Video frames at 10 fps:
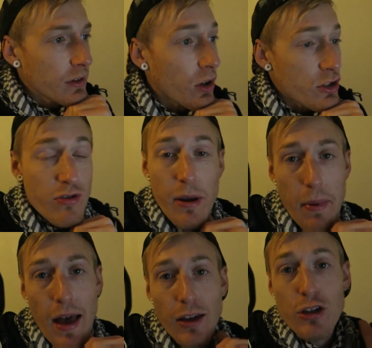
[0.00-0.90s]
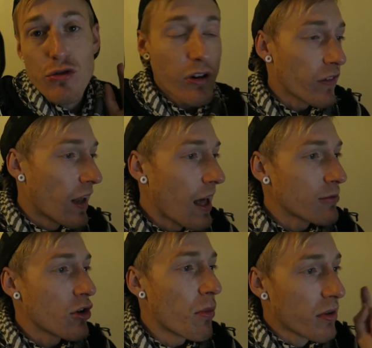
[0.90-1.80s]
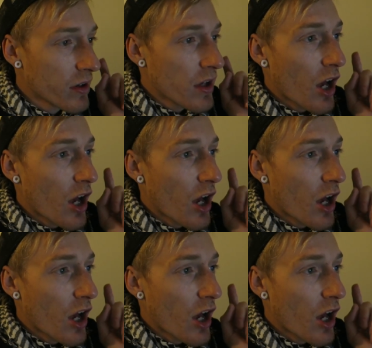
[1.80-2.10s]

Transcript: Got straight back, straight on the laptop.